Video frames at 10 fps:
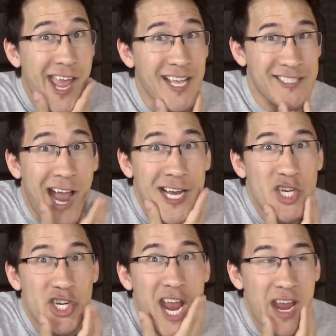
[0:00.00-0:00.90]
Yes, I
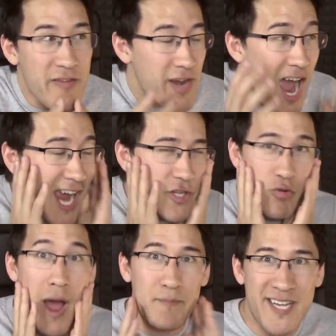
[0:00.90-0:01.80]
shaved. I
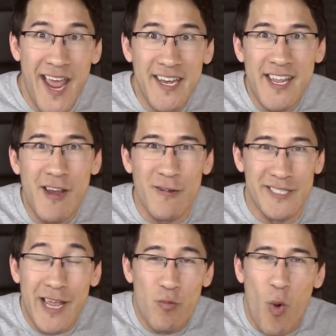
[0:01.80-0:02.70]
dropped 10
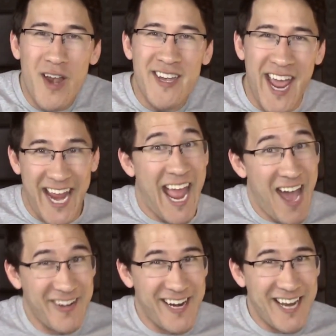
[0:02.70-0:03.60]
years in one day.
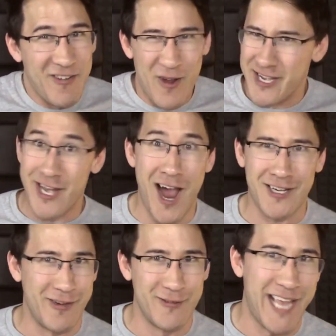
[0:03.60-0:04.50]
How did I do it?
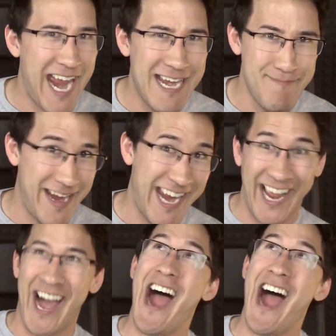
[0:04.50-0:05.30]
Doctors hate me.